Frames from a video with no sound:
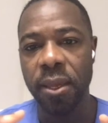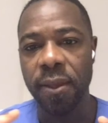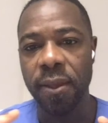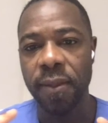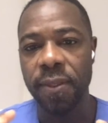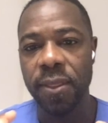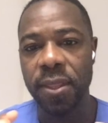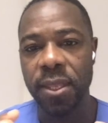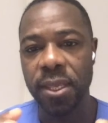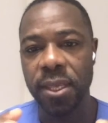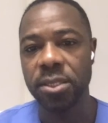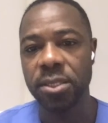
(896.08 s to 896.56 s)

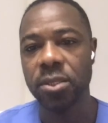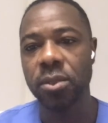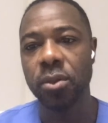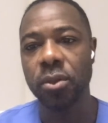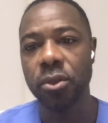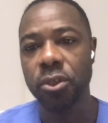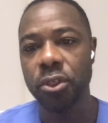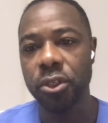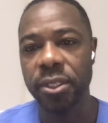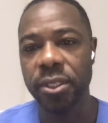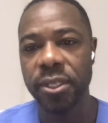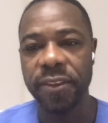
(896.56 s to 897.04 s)
This
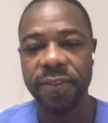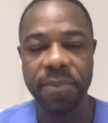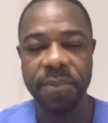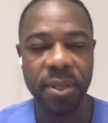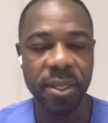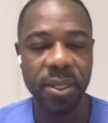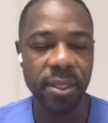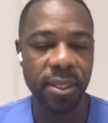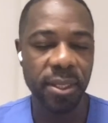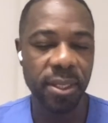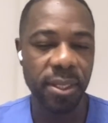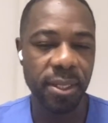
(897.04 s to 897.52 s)
solution has
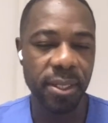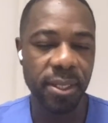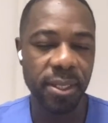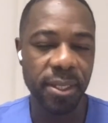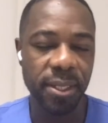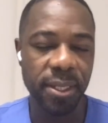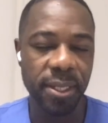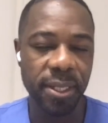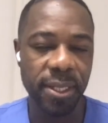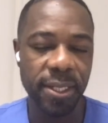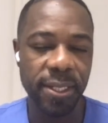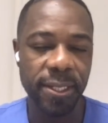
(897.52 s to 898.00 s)
been
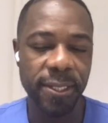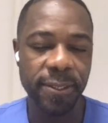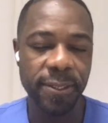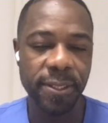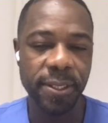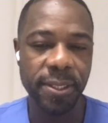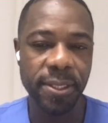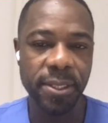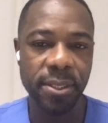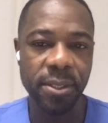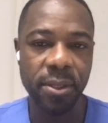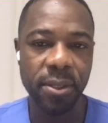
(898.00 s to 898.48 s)

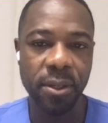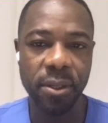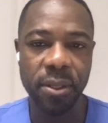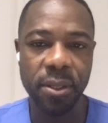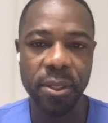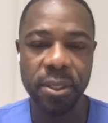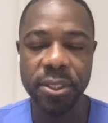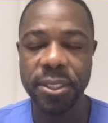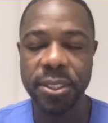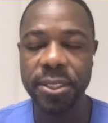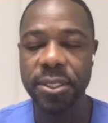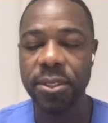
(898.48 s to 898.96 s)

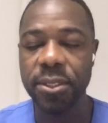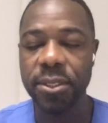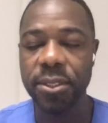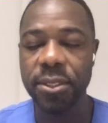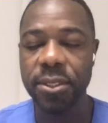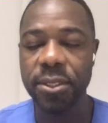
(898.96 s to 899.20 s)
discussed